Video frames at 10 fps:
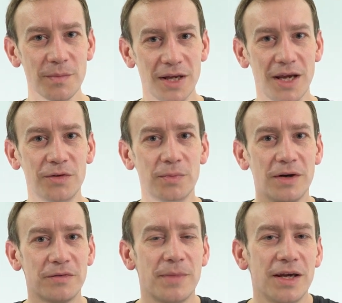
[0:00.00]
But it is
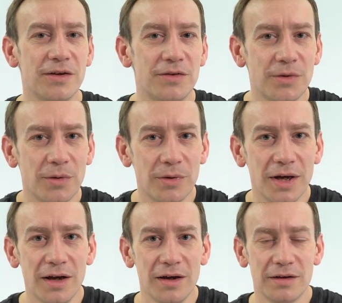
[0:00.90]
worth making sure
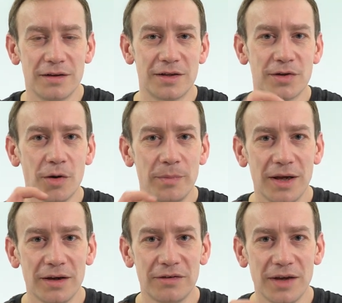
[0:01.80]
that the
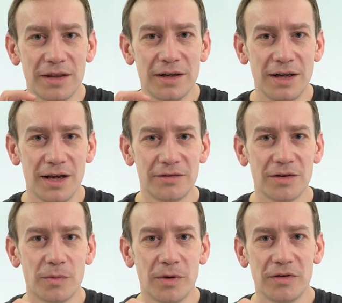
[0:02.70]
topics in the list
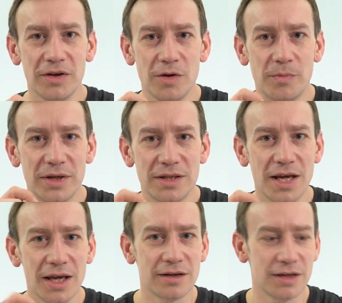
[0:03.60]
are the ones that you
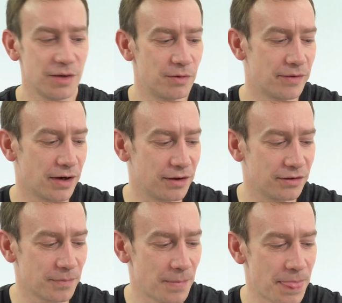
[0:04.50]
particularly
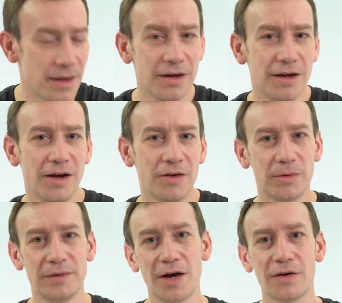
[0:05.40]
revise.
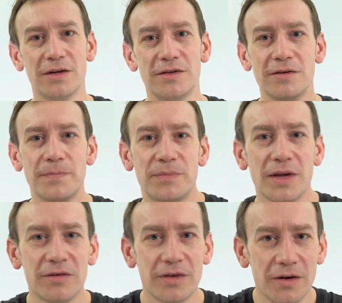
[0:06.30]
So what I'm now going to do
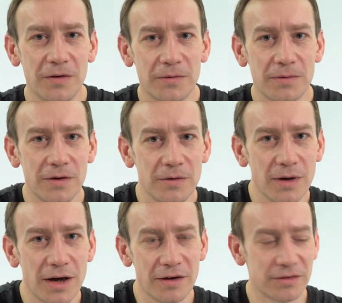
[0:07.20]
is go
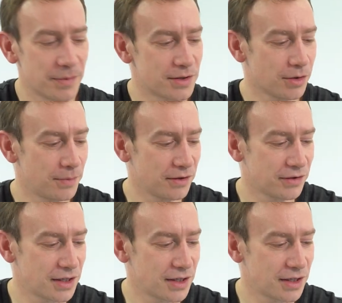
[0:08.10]
through uh, some of the topics